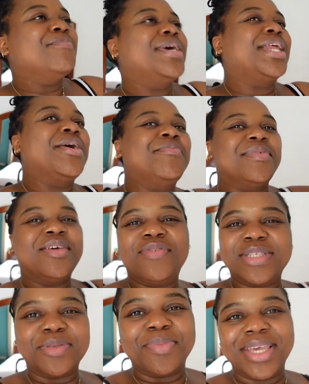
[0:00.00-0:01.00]
But if
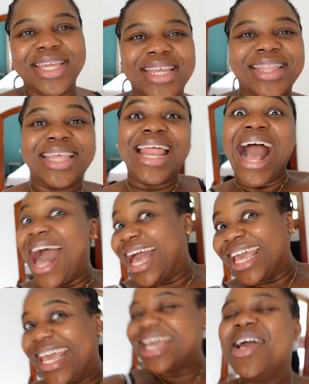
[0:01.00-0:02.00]
it's the beginning, then
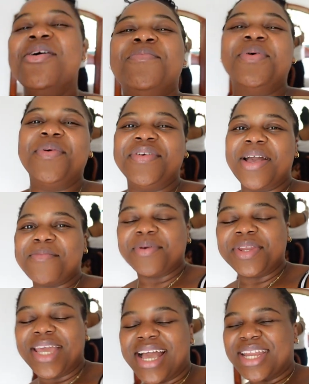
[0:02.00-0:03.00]
hi. But we're in
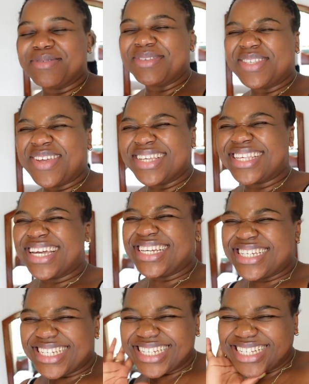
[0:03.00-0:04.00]
Cambodia and I'm so
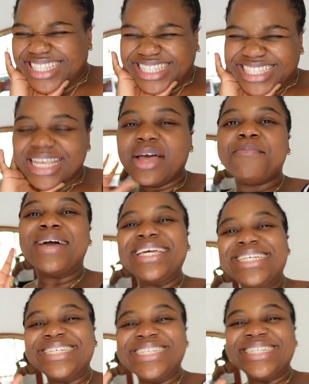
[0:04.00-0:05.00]
excited.
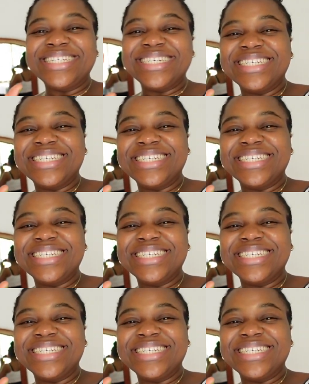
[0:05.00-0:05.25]
Bye.